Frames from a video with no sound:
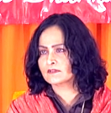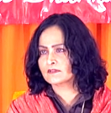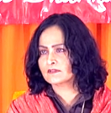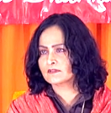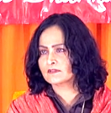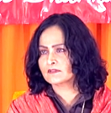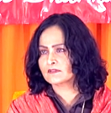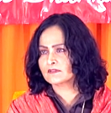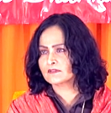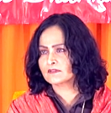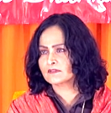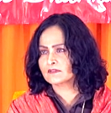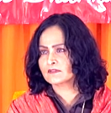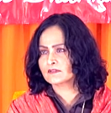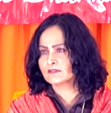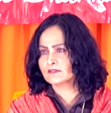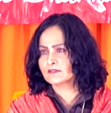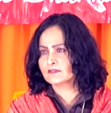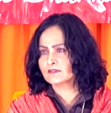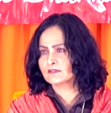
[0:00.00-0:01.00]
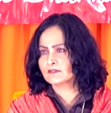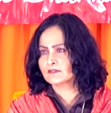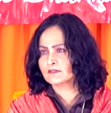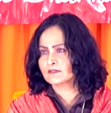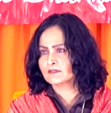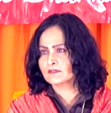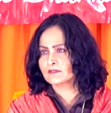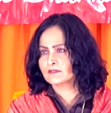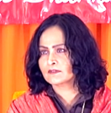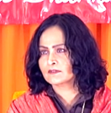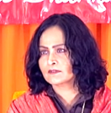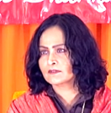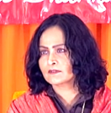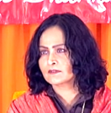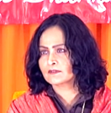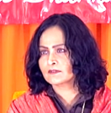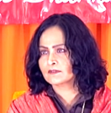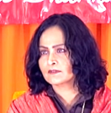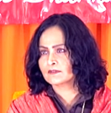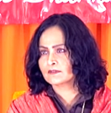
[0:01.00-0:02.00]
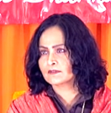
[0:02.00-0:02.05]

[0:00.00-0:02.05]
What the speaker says: Nobody speaks.